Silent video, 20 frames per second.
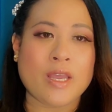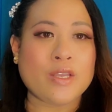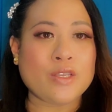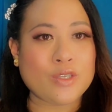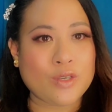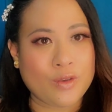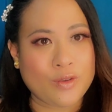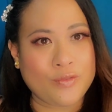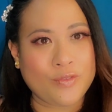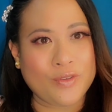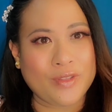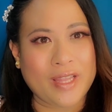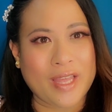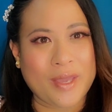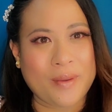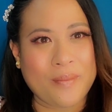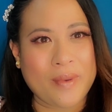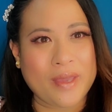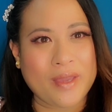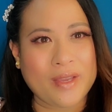So if you
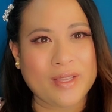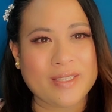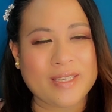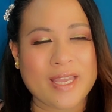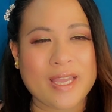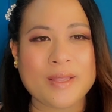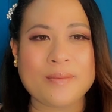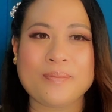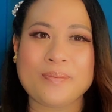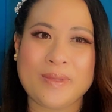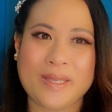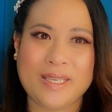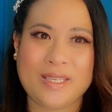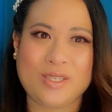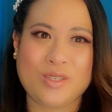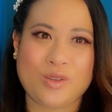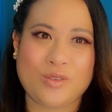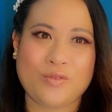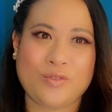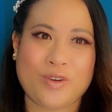like my content, please
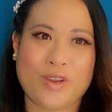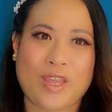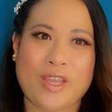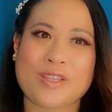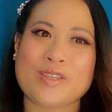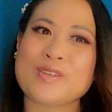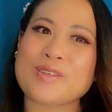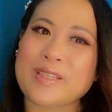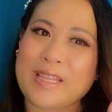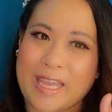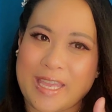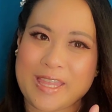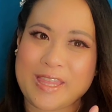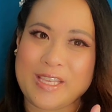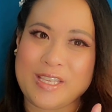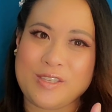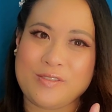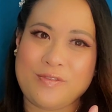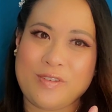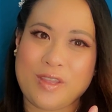don't forget to like
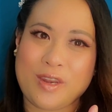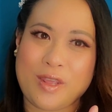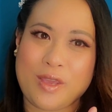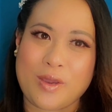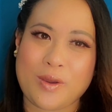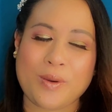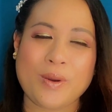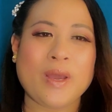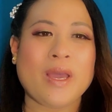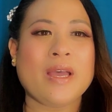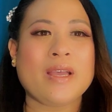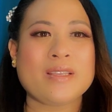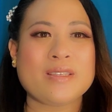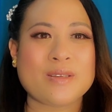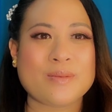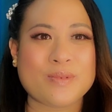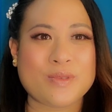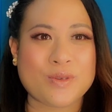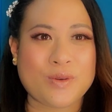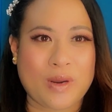this video,
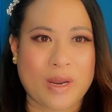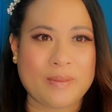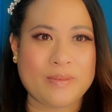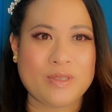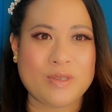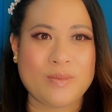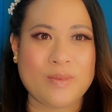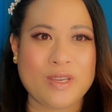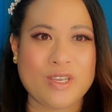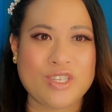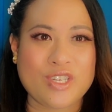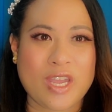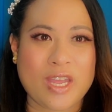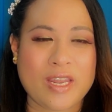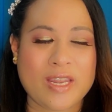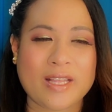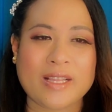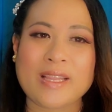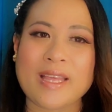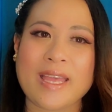subscribe to my
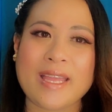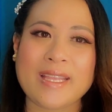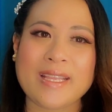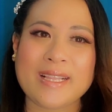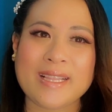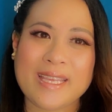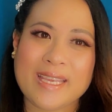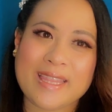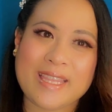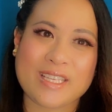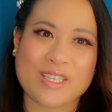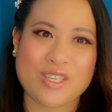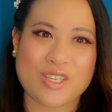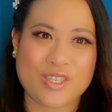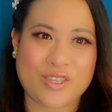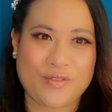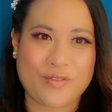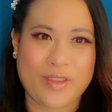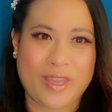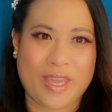channel, and click that
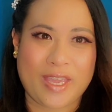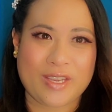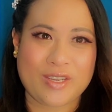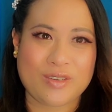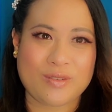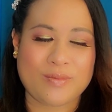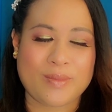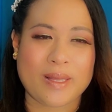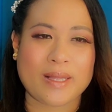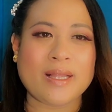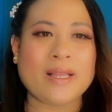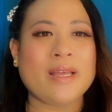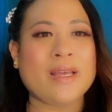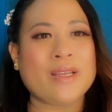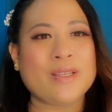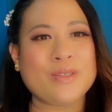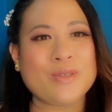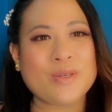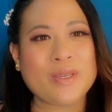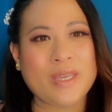notification bell
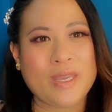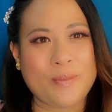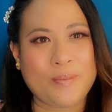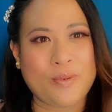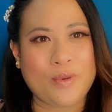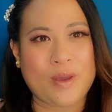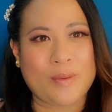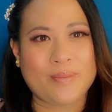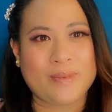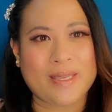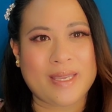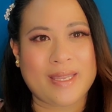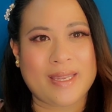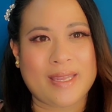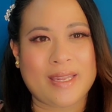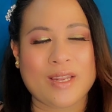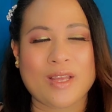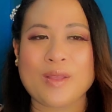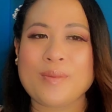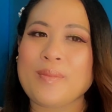to keep you
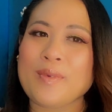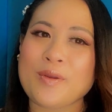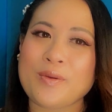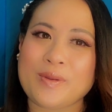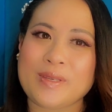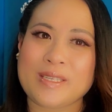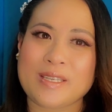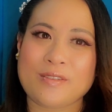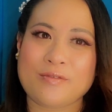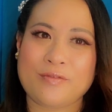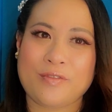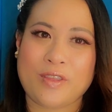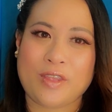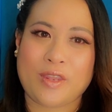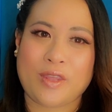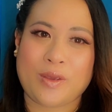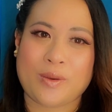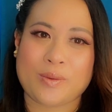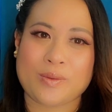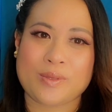updated on my recent
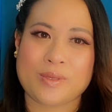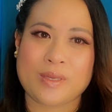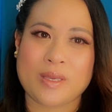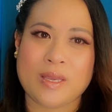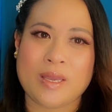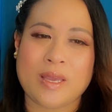videos.